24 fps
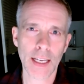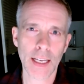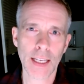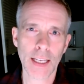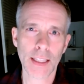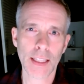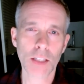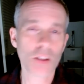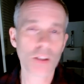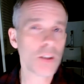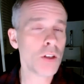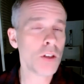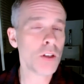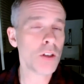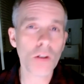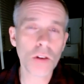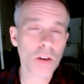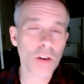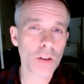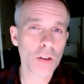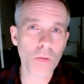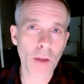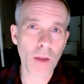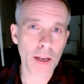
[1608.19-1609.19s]
There's no
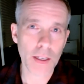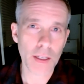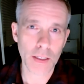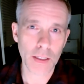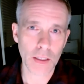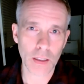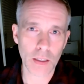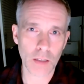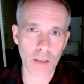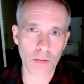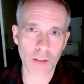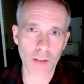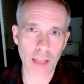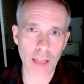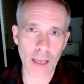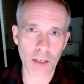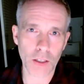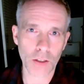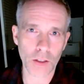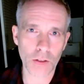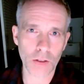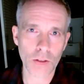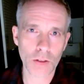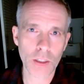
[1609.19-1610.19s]
good way to deliver that
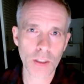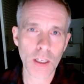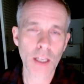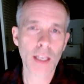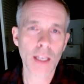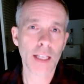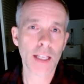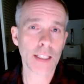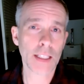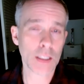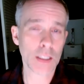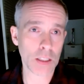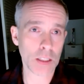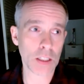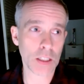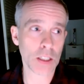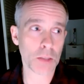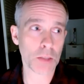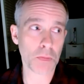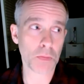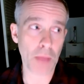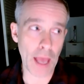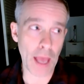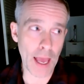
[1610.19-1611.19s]
news. It's
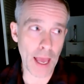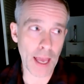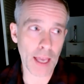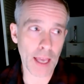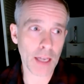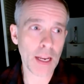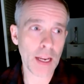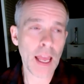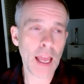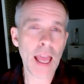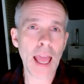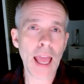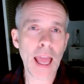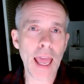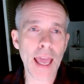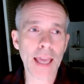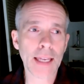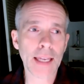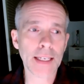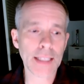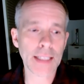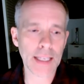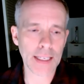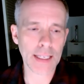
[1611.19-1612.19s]
just bad,
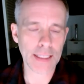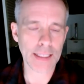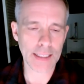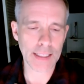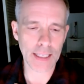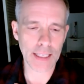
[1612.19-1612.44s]
and it